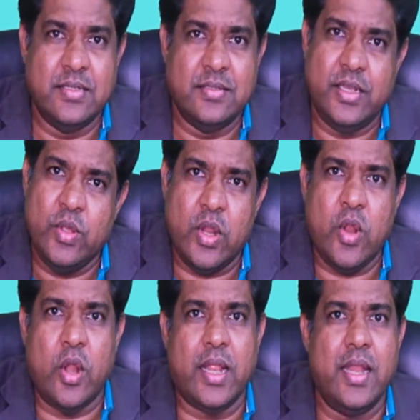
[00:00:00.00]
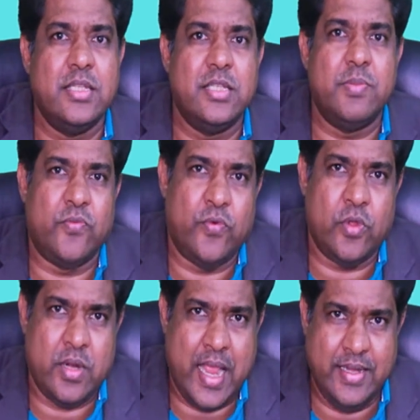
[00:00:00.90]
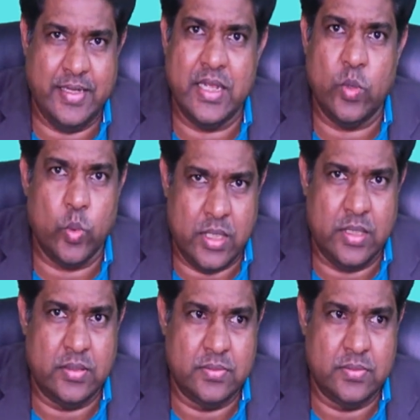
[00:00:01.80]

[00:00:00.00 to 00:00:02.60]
then you are not eligible for ITR1.